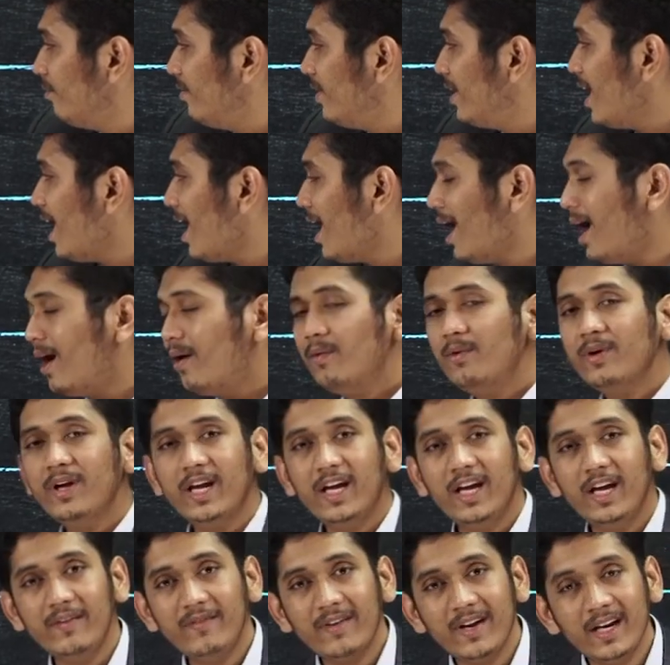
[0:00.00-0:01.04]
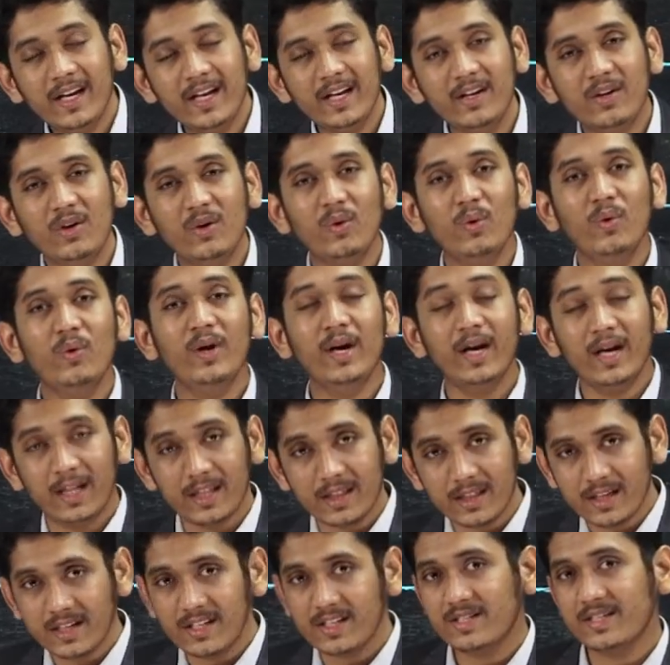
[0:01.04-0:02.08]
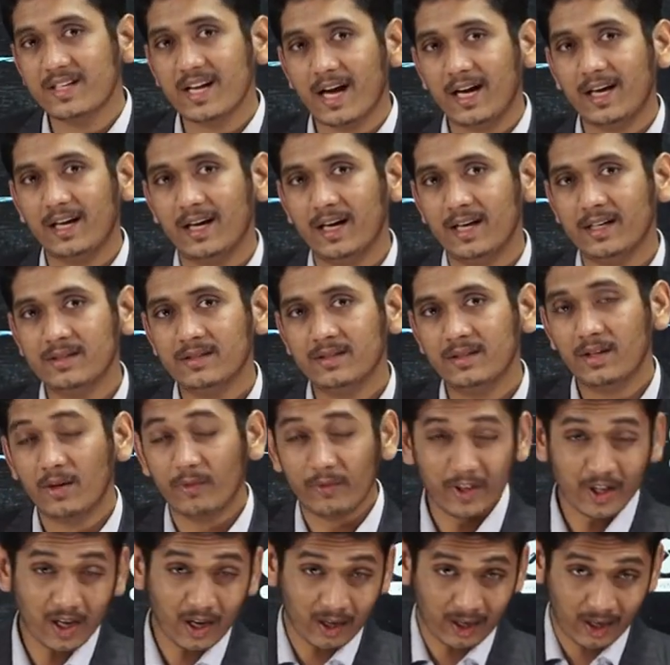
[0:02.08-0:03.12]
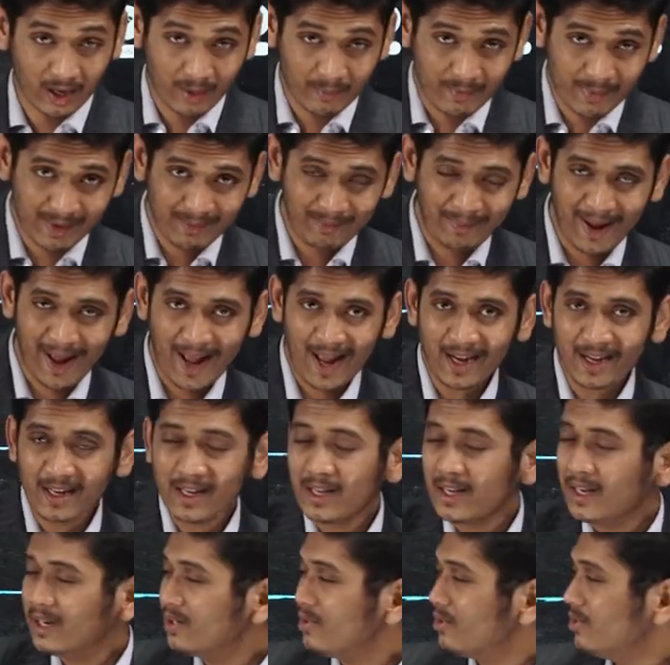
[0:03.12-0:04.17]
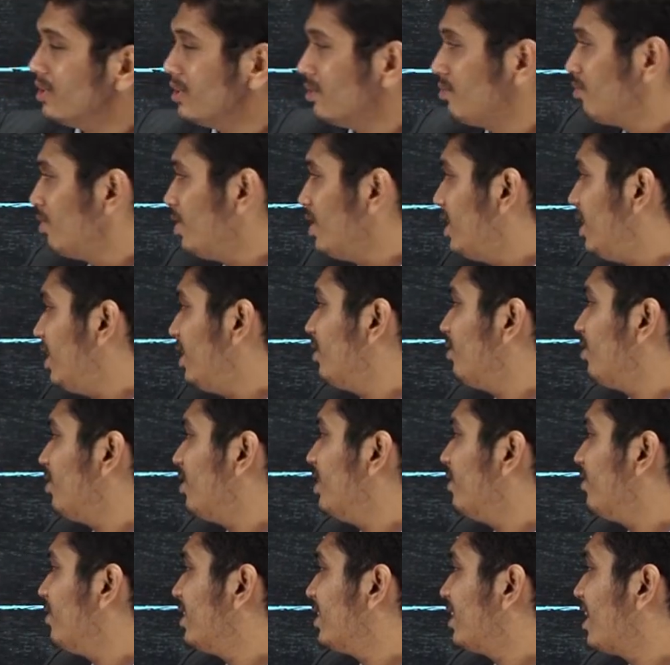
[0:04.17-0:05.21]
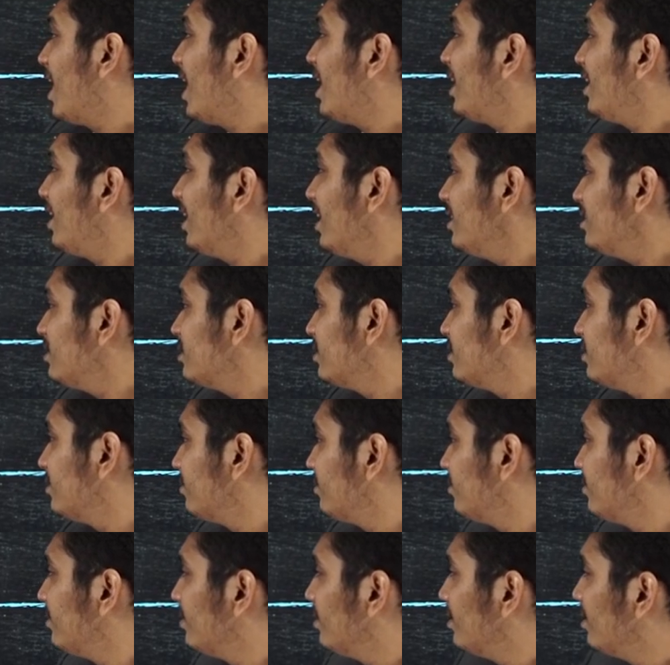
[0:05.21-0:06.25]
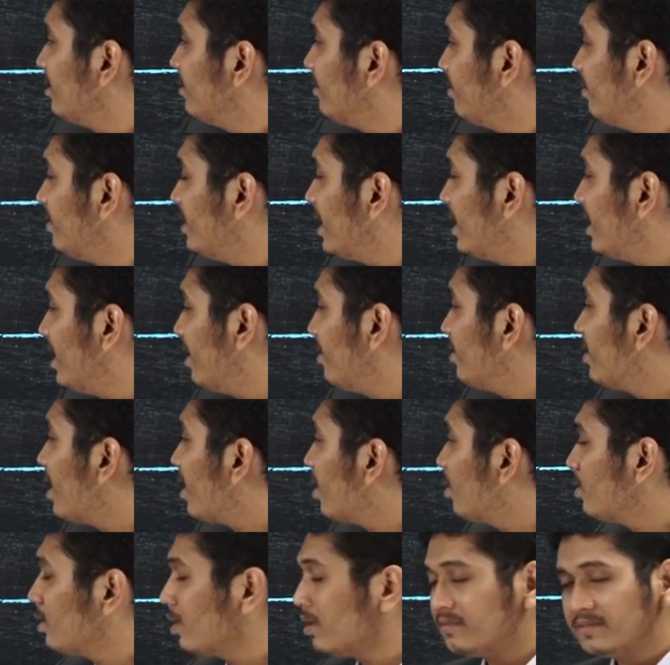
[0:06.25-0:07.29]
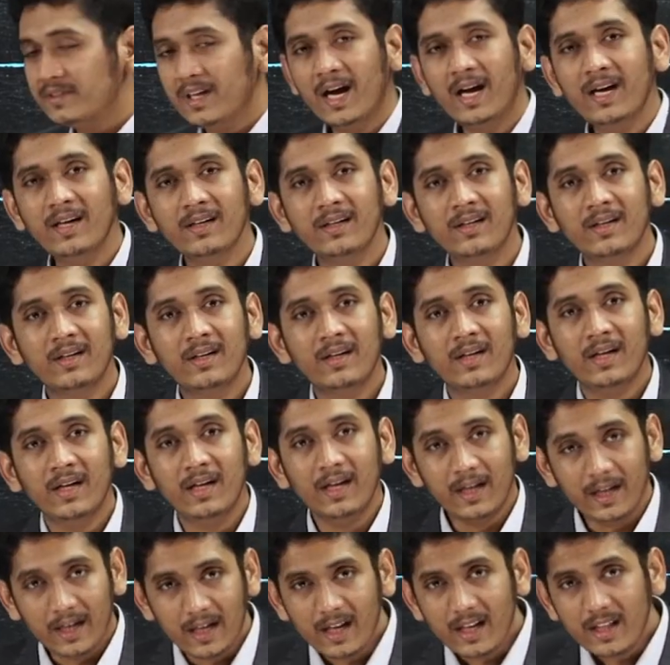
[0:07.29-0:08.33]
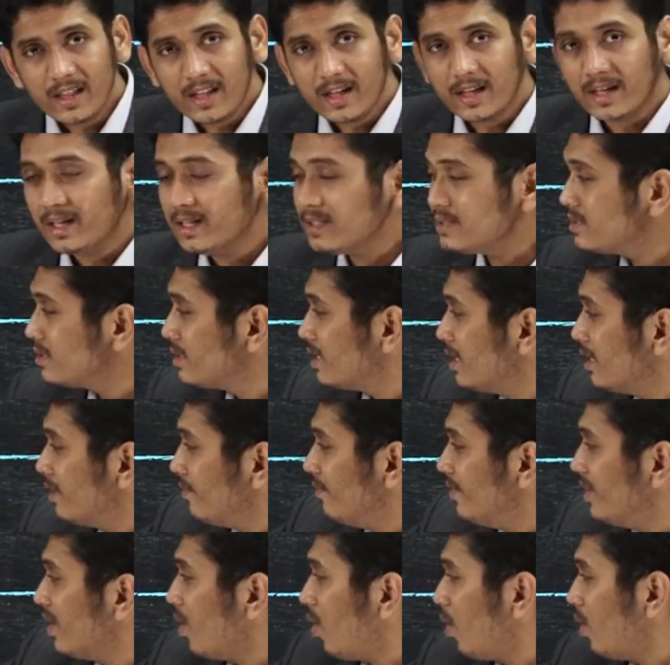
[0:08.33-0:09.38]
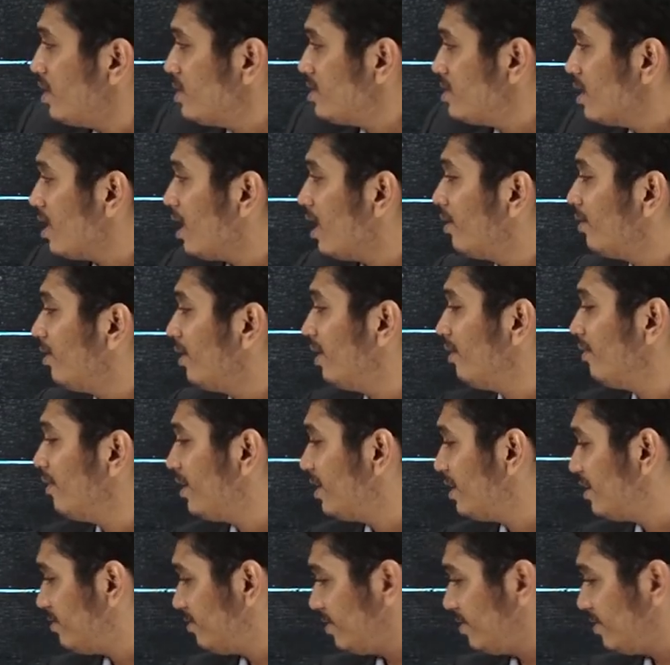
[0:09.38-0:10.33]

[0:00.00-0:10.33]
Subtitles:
we have even included in these guidelines. Now we are coming back to the 2021 guidelines. We are never out of that. In this, we also have grievance